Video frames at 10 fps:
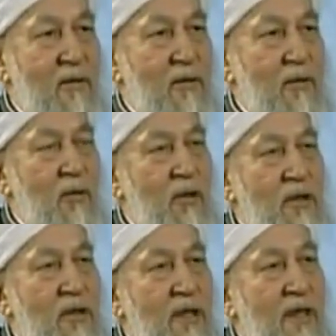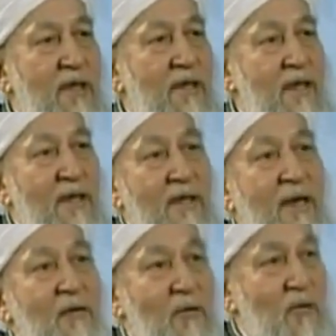So he is greater than
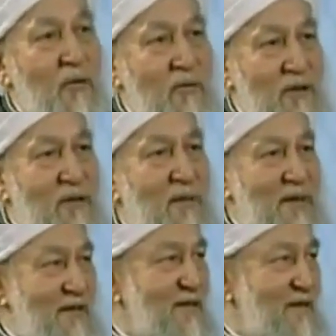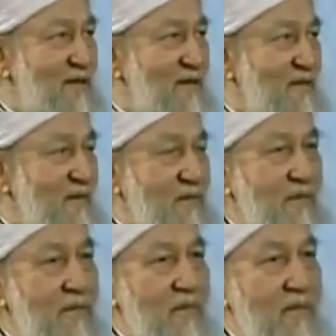that Tur which is mentioned
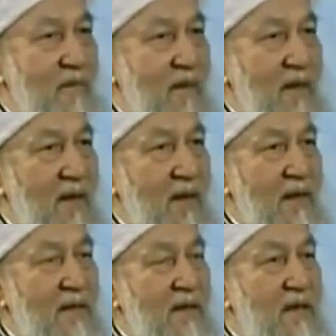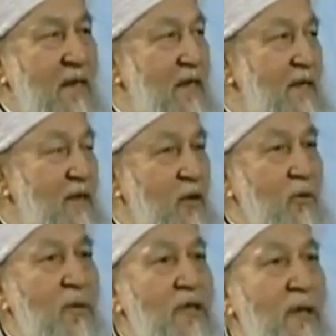is the greatest
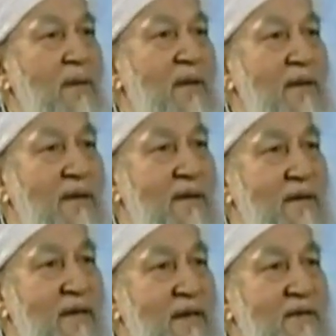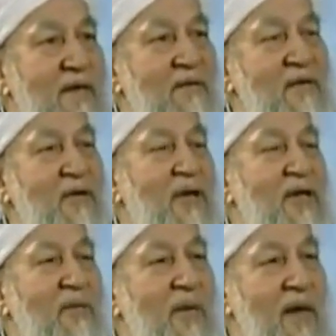human jabal that was ever
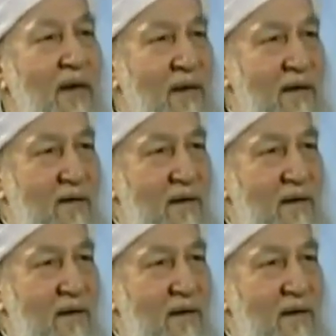created by Allah.